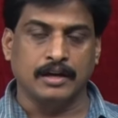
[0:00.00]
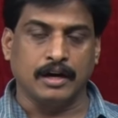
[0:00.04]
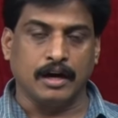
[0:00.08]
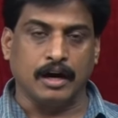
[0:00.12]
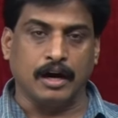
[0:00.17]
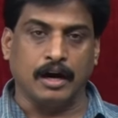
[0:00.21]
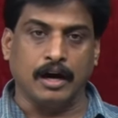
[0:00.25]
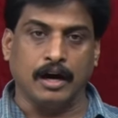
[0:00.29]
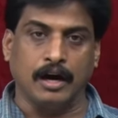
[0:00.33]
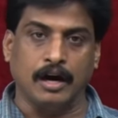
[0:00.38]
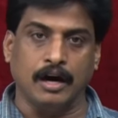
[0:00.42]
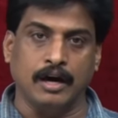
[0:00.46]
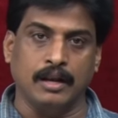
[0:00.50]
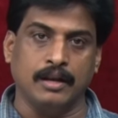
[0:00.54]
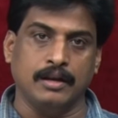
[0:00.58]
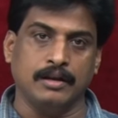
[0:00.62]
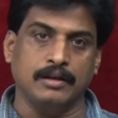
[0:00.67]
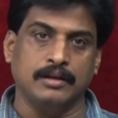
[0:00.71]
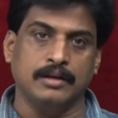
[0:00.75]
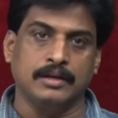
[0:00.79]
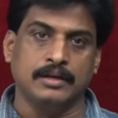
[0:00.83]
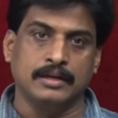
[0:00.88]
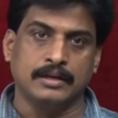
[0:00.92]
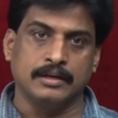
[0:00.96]
All
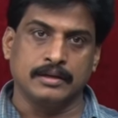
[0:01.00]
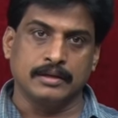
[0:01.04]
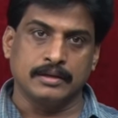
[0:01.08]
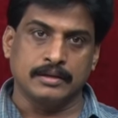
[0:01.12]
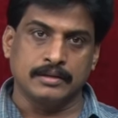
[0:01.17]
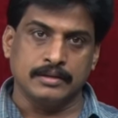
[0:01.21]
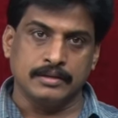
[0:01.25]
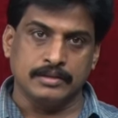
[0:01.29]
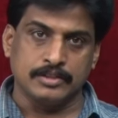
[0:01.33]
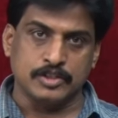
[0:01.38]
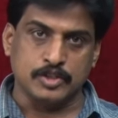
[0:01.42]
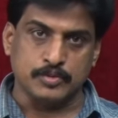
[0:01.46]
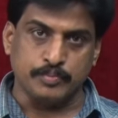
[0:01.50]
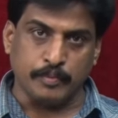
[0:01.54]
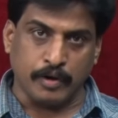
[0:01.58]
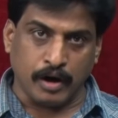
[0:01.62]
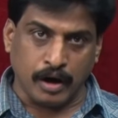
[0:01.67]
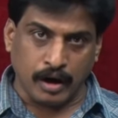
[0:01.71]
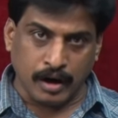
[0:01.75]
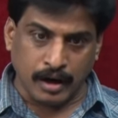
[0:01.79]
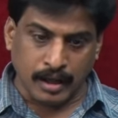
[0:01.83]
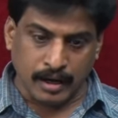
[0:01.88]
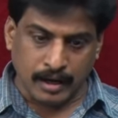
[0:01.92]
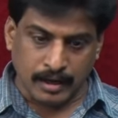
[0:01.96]

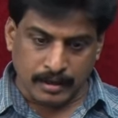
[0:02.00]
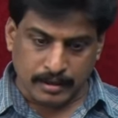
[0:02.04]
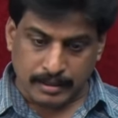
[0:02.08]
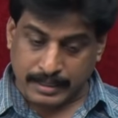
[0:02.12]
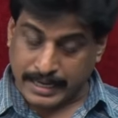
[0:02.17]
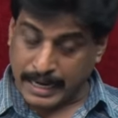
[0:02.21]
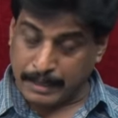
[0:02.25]
small